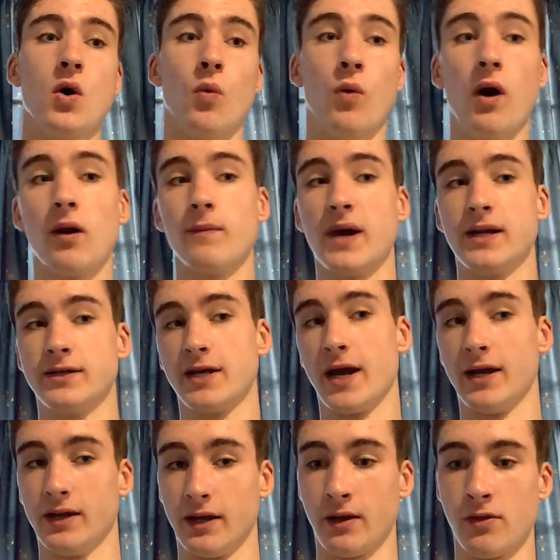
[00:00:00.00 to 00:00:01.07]
while
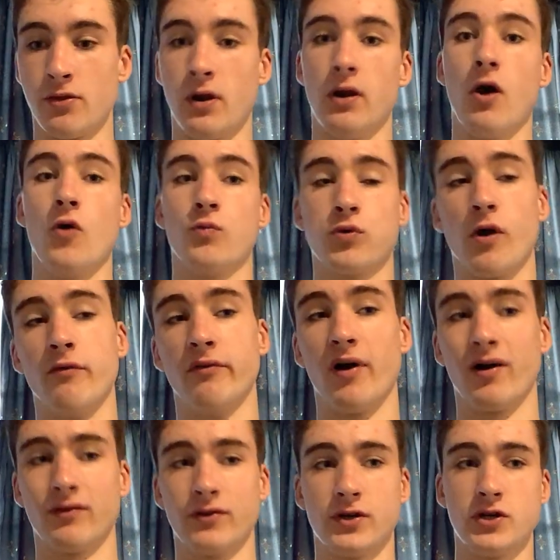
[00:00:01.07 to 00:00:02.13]
maintaining the low
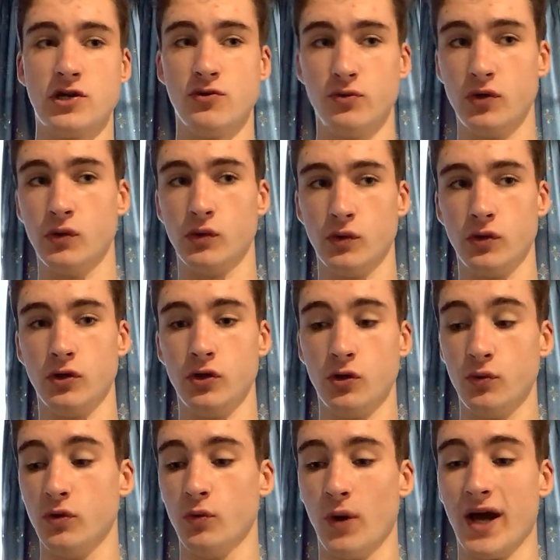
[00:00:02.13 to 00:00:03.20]
profile that a
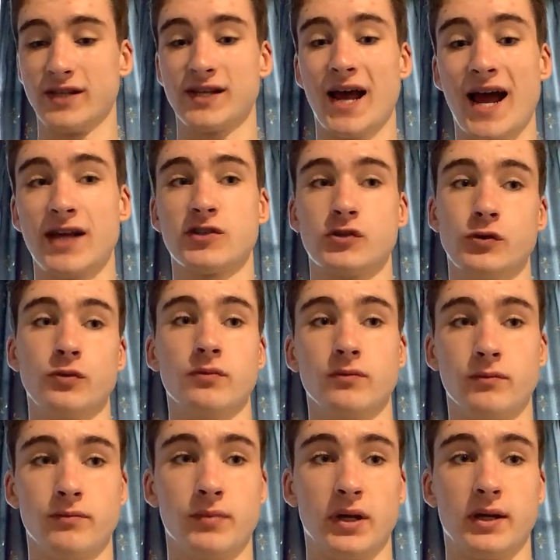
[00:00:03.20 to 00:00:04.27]
UUS has to,
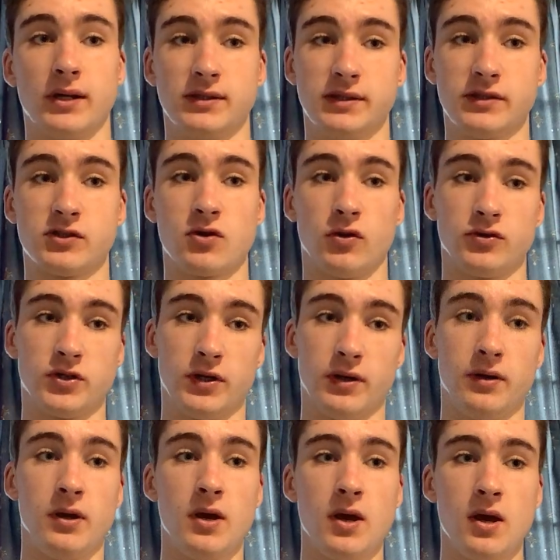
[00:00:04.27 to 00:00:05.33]
because it's got to
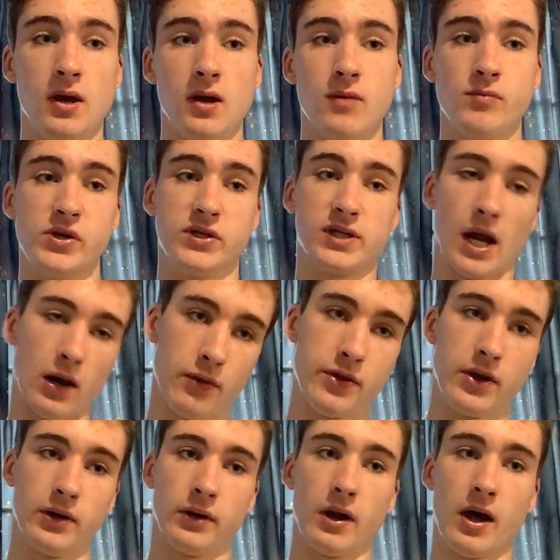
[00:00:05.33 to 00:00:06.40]
be stealthy
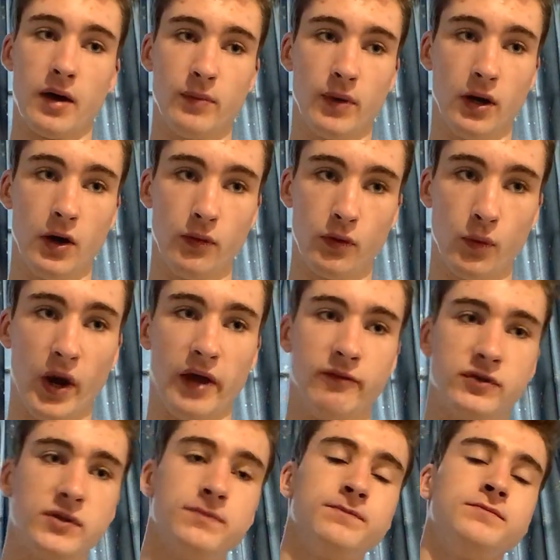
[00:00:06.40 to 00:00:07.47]
and lie below the
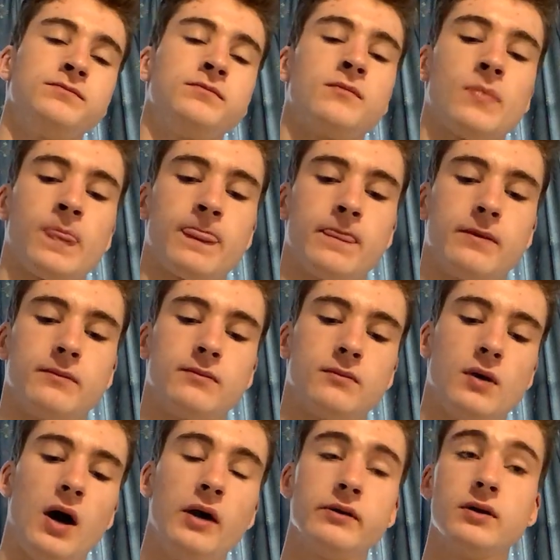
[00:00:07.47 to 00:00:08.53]
waves.
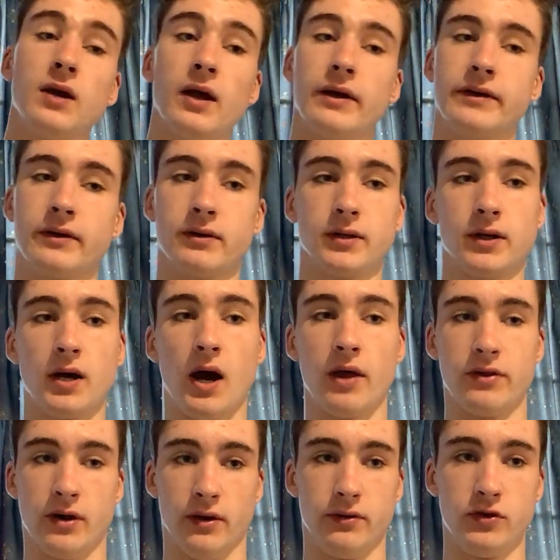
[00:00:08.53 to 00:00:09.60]
Unlike
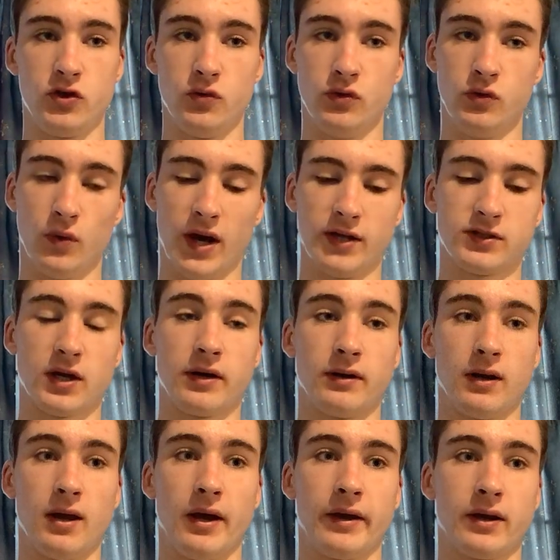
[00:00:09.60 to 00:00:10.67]
other UUS,
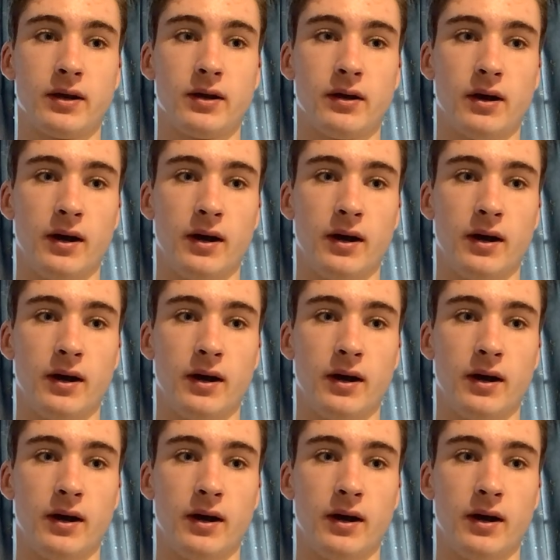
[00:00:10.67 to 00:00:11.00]
unlike,